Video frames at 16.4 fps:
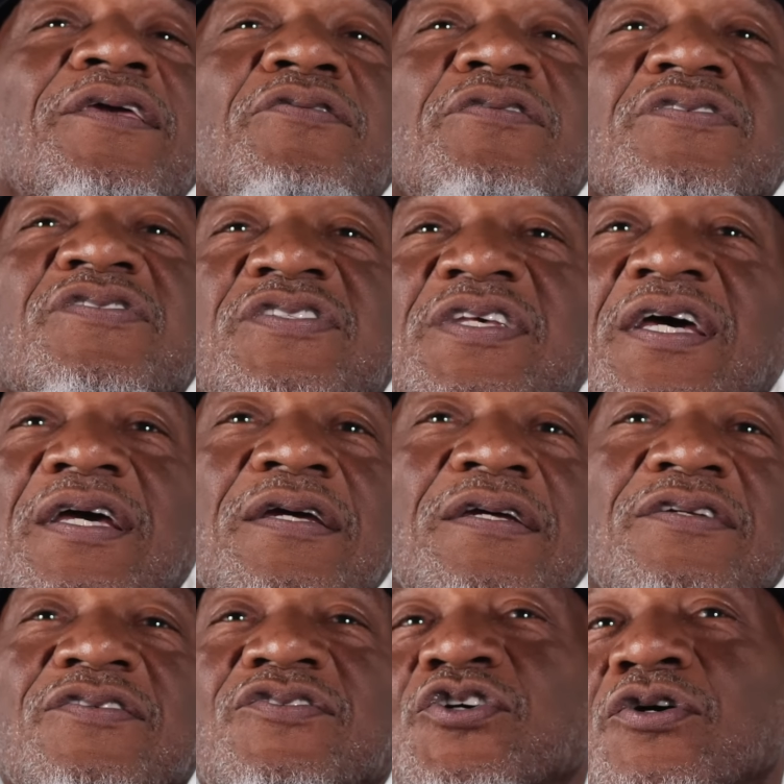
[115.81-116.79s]
You can say,
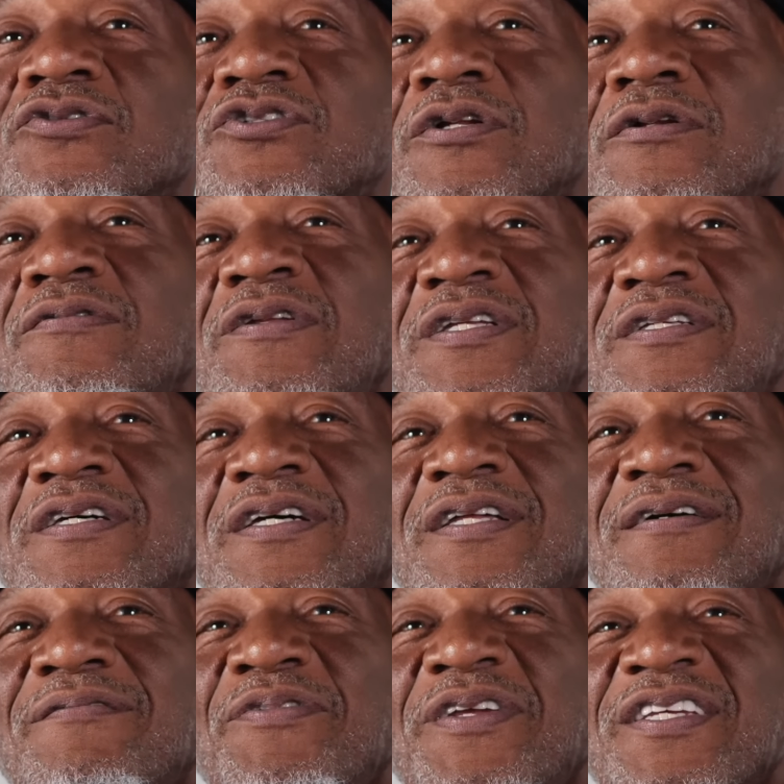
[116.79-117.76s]
George Clooney did
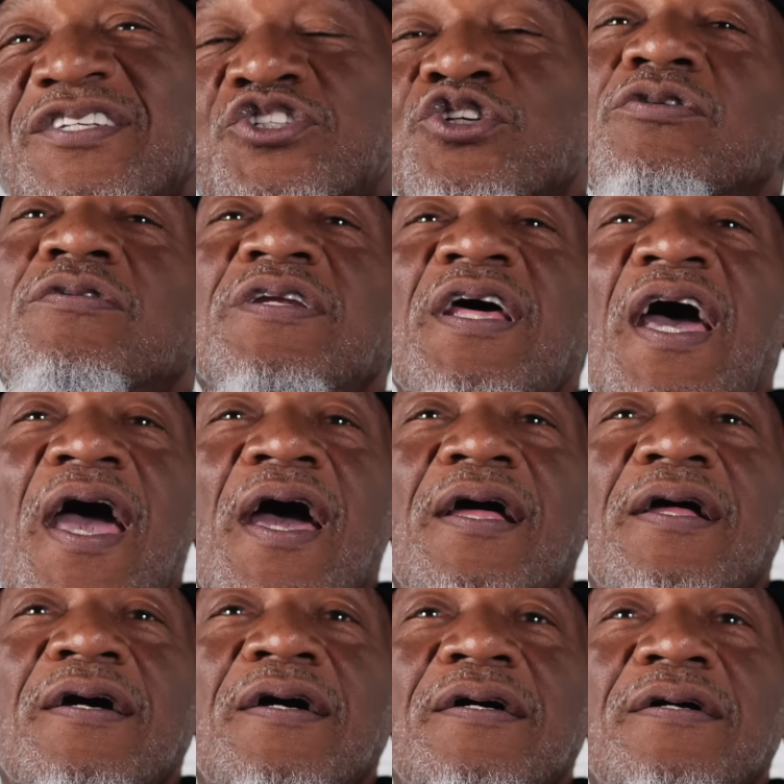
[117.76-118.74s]
it. We just doing
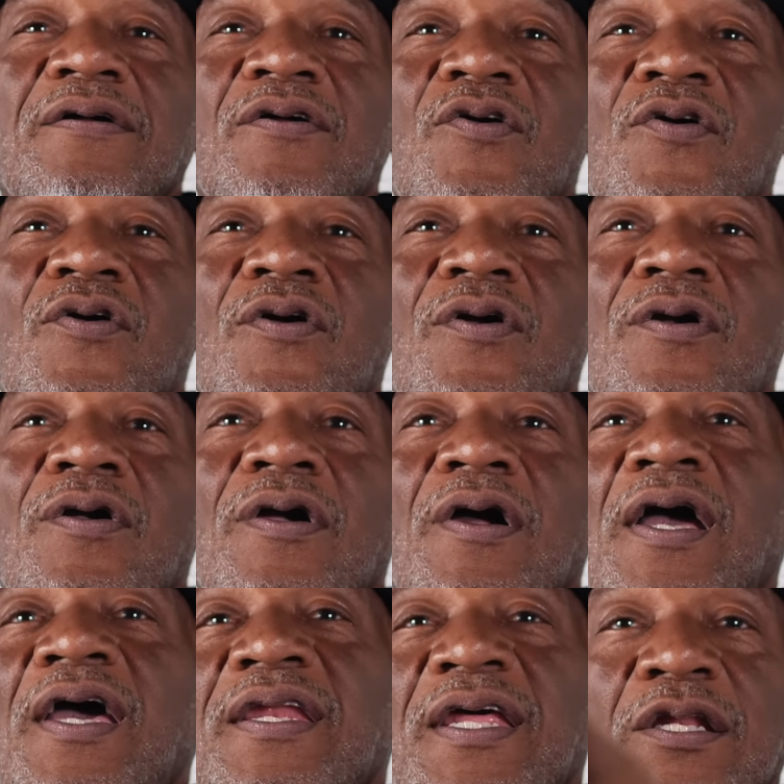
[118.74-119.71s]
that.
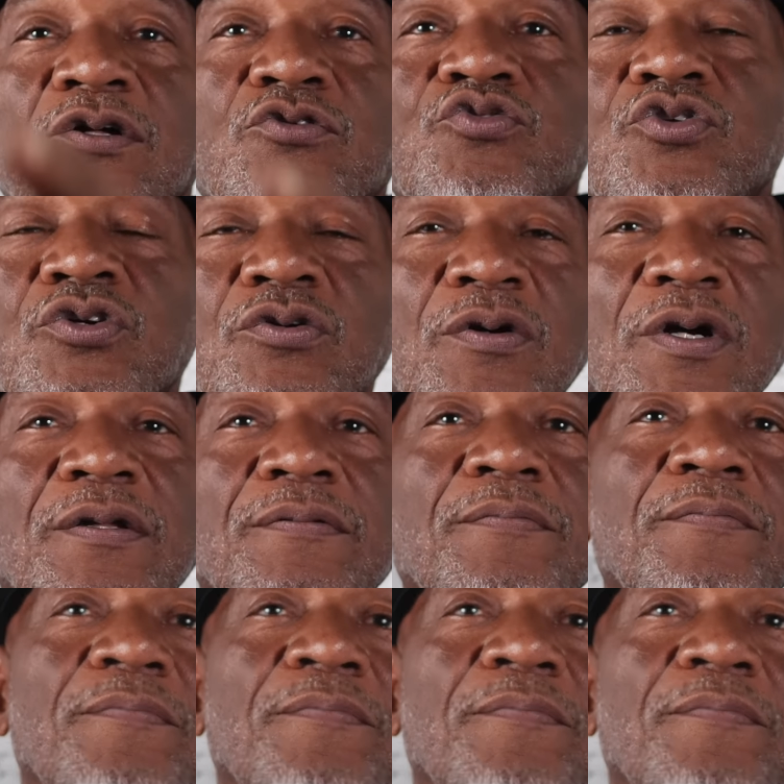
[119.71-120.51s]
And they don't do it.